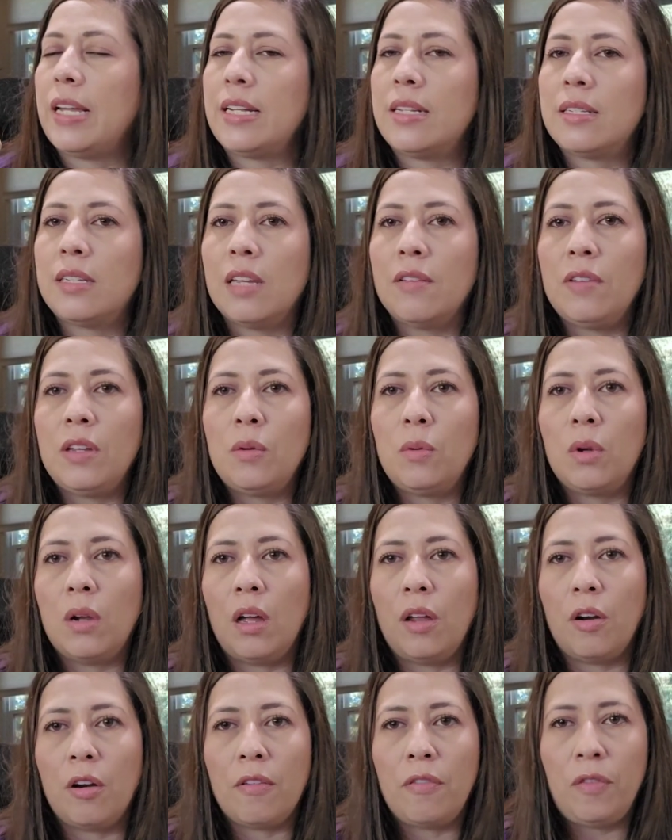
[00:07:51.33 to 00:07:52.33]
Thanksgiving
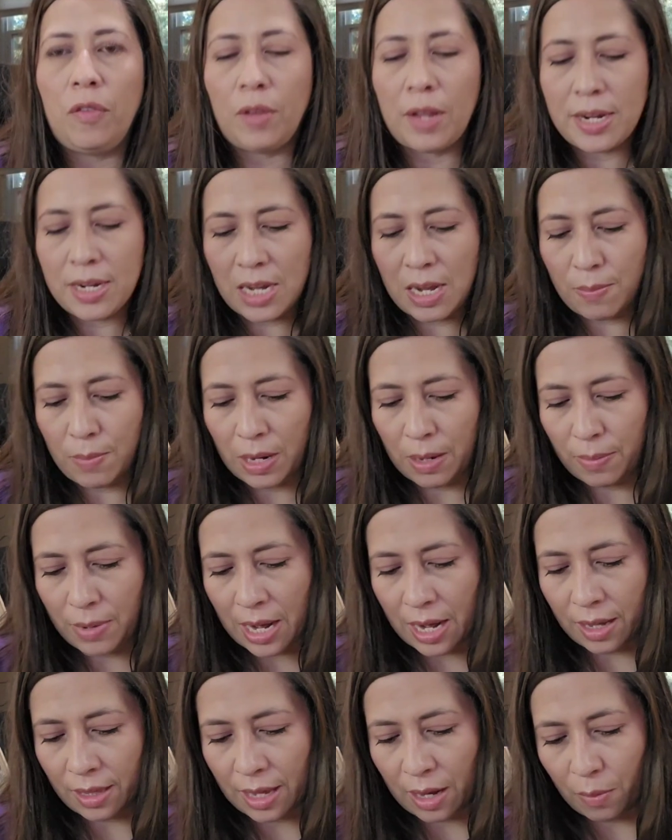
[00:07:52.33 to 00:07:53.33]
on our flight, he might
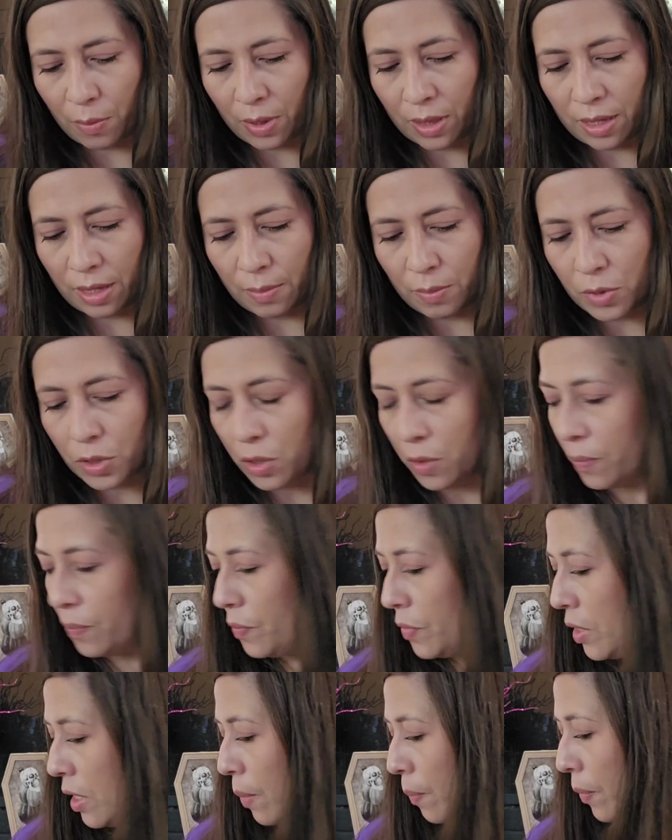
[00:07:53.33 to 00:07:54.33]
take that with him, so
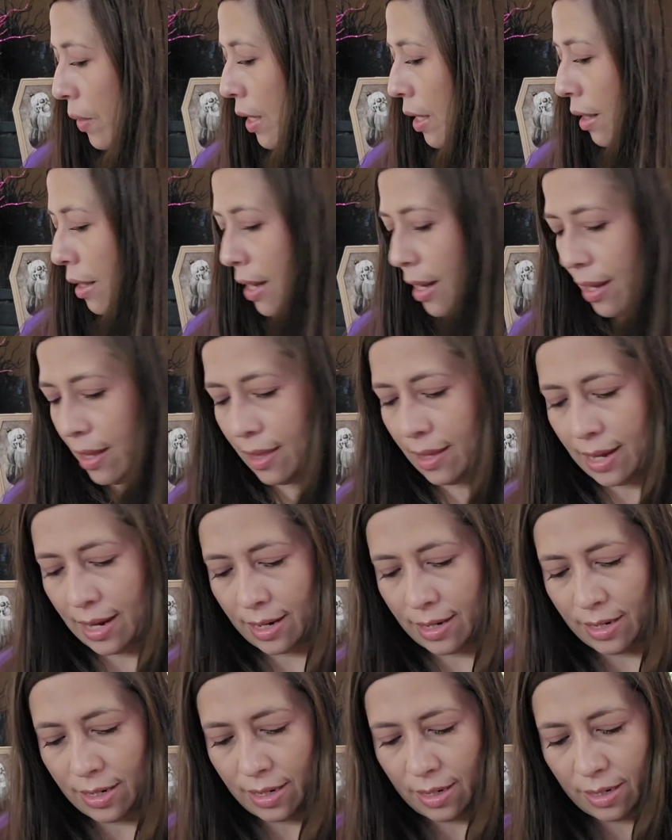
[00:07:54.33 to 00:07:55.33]
something like
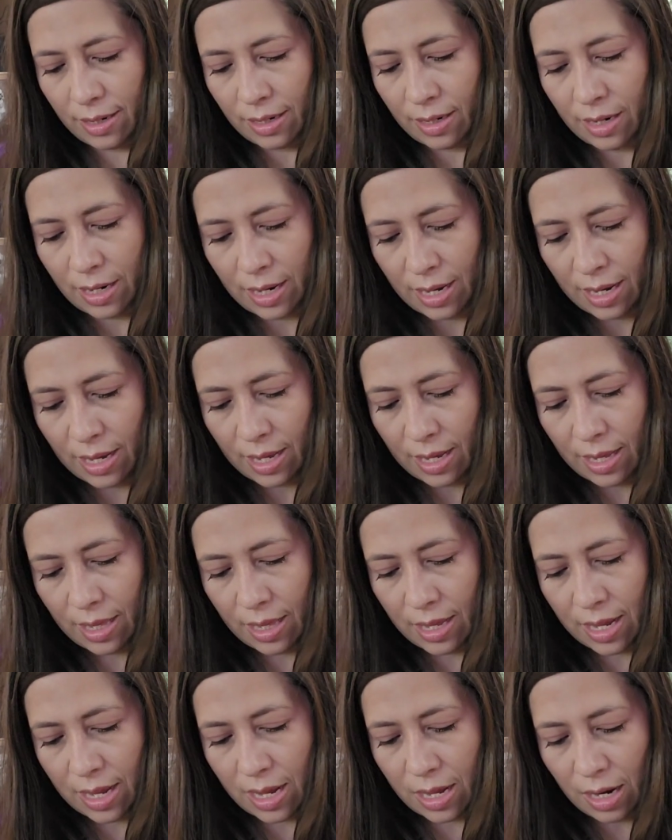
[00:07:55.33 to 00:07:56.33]
that.
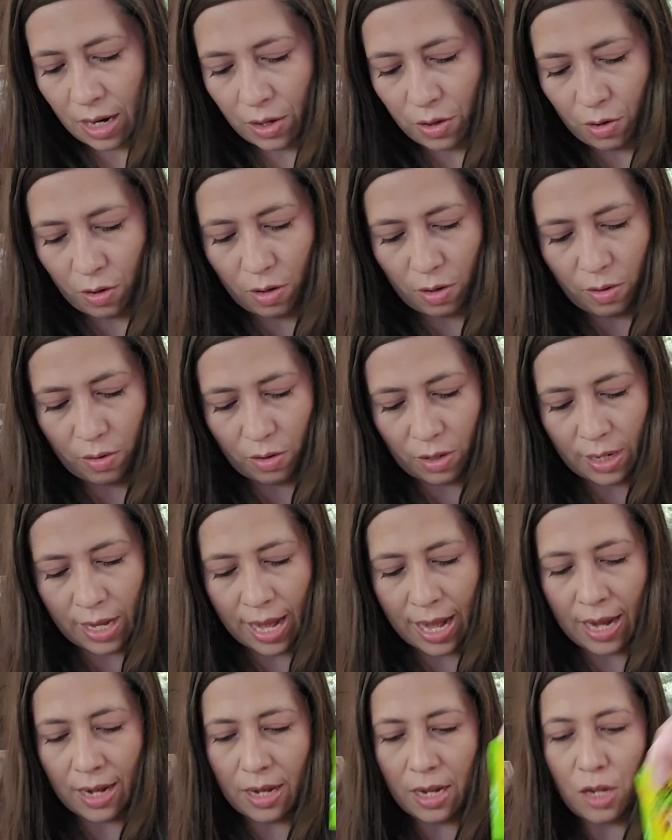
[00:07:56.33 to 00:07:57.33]
The other
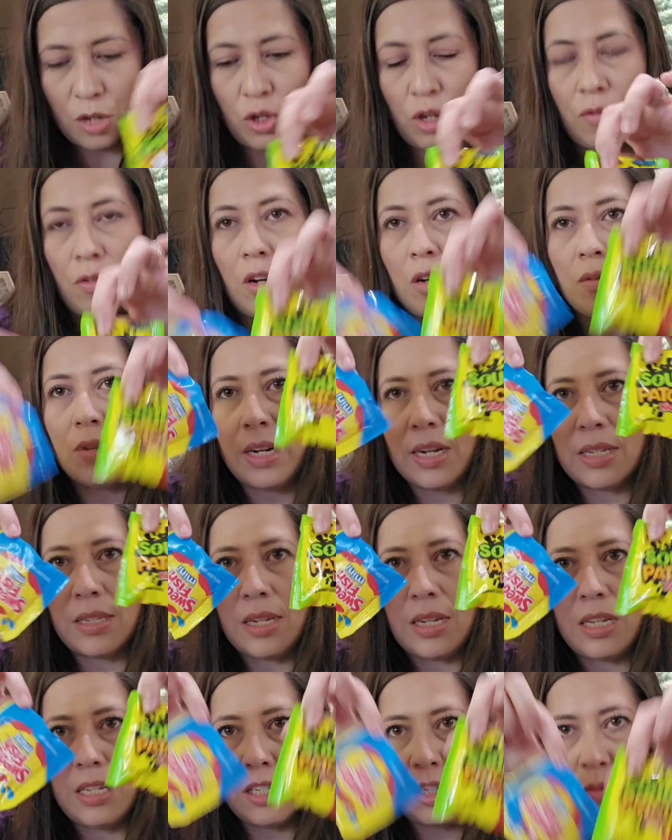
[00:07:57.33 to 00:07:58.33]
candies you've already
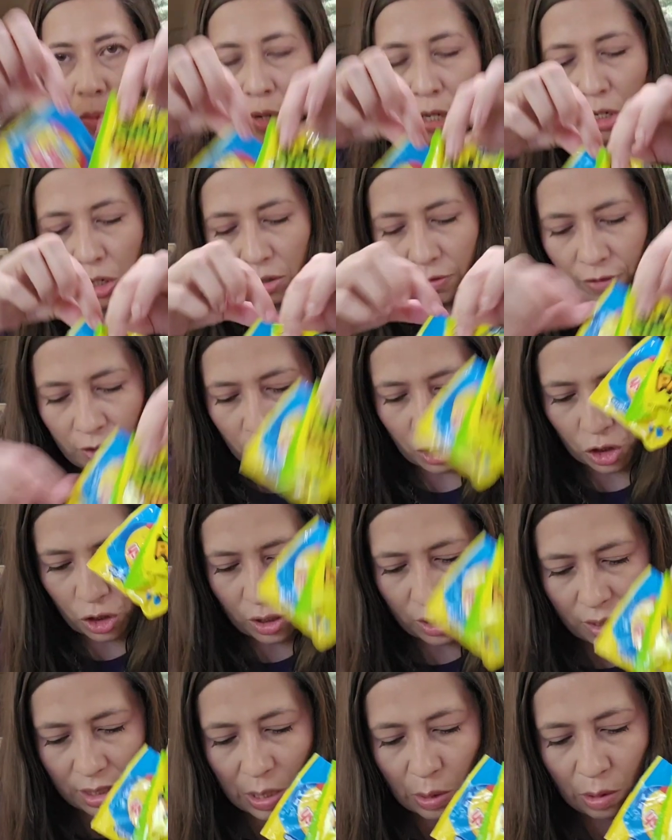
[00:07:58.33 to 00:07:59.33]
seen, Swedish
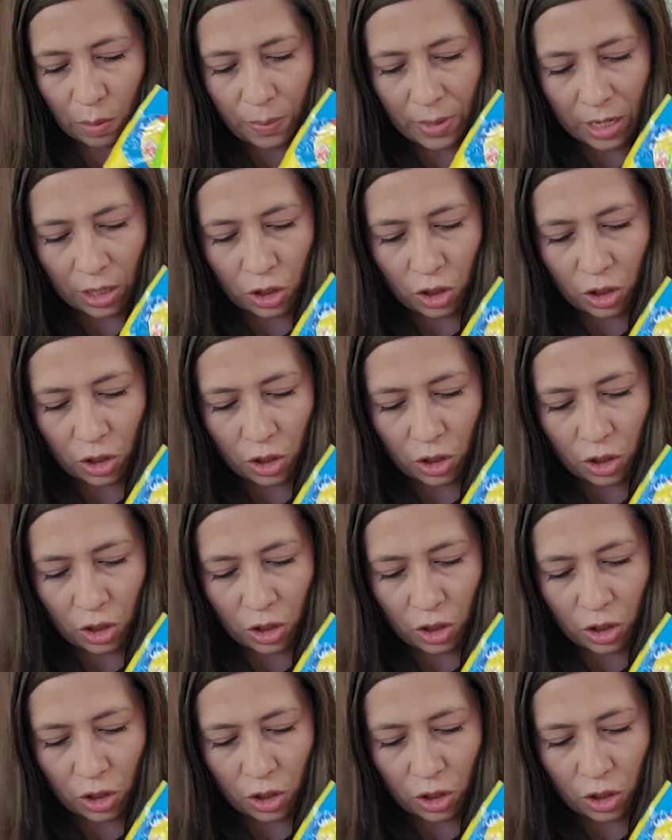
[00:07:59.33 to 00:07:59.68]
Fish and Sour